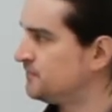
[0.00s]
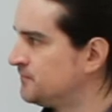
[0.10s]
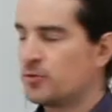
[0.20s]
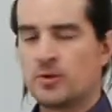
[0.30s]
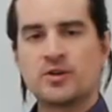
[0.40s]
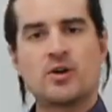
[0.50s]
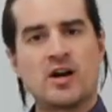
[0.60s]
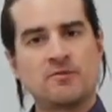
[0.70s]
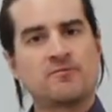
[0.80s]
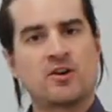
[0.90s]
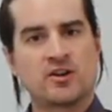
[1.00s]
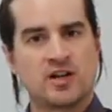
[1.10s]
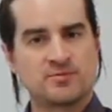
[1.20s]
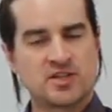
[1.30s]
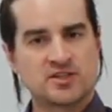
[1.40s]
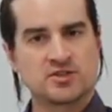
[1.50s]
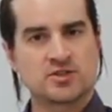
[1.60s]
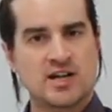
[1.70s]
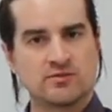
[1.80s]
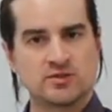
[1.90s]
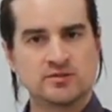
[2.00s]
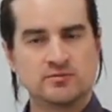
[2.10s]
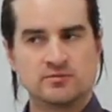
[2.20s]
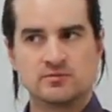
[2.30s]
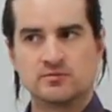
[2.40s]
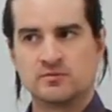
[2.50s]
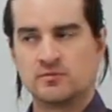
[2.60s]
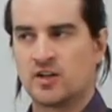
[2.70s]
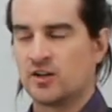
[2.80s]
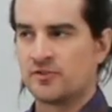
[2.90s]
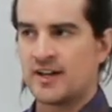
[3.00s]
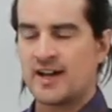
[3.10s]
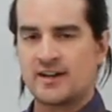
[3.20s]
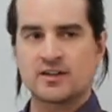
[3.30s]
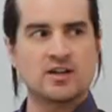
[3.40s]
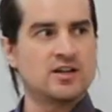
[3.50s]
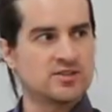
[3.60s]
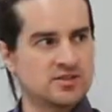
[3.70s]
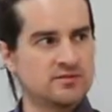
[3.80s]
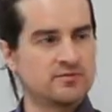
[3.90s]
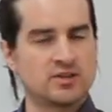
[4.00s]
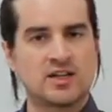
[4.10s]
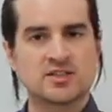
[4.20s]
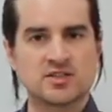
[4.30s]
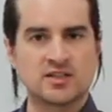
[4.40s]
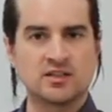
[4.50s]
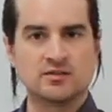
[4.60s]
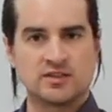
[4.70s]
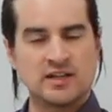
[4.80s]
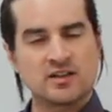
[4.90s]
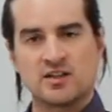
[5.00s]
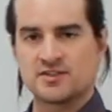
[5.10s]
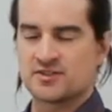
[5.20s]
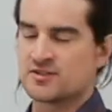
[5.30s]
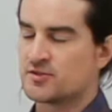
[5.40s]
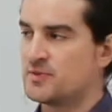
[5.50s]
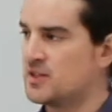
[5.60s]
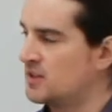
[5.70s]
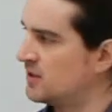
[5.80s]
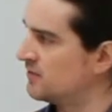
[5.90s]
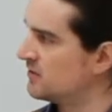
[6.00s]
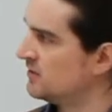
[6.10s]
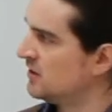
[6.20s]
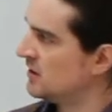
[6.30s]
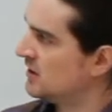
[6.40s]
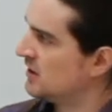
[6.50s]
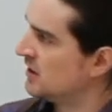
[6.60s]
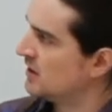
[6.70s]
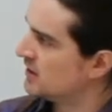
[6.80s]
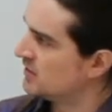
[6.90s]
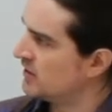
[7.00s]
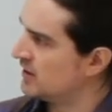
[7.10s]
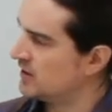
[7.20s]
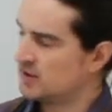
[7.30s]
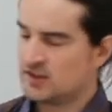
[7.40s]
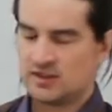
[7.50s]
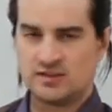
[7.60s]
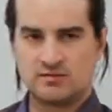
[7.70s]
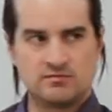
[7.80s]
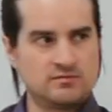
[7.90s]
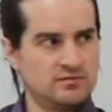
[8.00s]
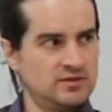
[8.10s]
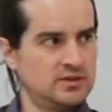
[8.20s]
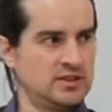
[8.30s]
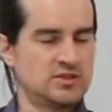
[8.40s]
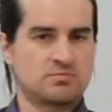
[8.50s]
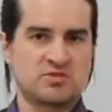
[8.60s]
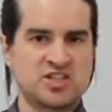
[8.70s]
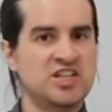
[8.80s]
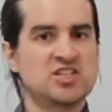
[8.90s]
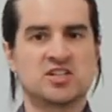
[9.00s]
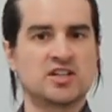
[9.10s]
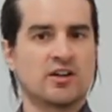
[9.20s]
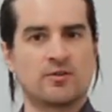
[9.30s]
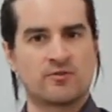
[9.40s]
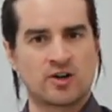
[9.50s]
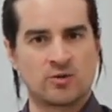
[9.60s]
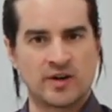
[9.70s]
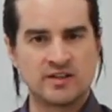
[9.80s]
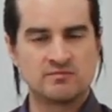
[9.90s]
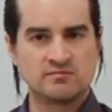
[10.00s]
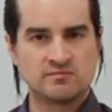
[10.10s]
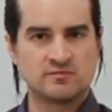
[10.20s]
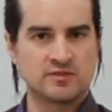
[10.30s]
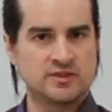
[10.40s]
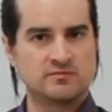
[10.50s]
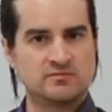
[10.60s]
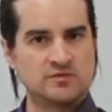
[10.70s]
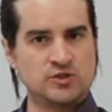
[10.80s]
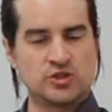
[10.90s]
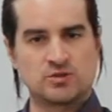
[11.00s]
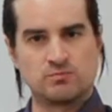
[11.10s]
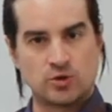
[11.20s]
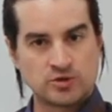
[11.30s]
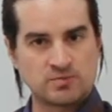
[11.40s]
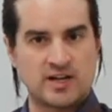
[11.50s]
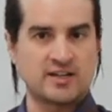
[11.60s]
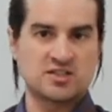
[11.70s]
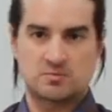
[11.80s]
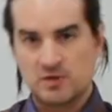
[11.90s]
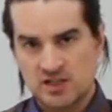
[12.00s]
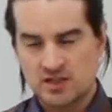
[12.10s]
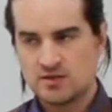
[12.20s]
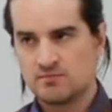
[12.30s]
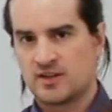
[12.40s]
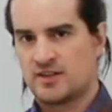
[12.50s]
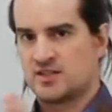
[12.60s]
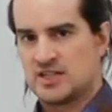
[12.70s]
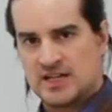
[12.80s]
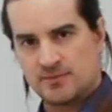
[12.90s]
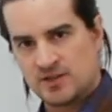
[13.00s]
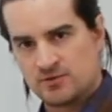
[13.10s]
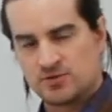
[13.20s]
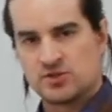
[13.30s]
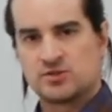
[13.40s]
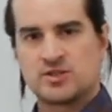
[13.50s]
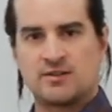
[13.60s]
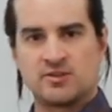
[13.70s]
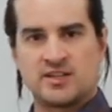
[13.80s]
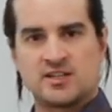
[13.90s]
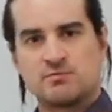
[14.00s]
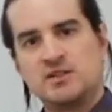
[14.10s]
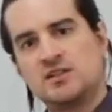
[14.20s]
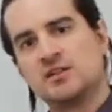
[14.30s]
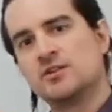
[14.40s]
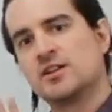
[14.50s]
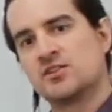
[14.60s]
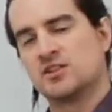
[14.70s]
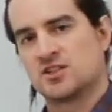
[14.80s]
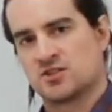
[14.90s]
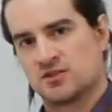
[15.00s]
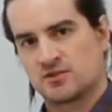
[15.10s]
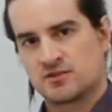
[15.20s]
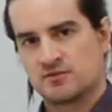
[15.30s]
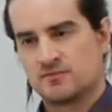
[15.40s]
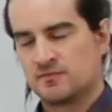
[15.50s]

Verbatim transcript: If you want to know how far an object has traveled, well, if it had a constant velocity, or had a constant speed even, then it it's pretty easy to tell how far it went, right? You just multiply speed by the time that it was traveling that speed and you get the distance.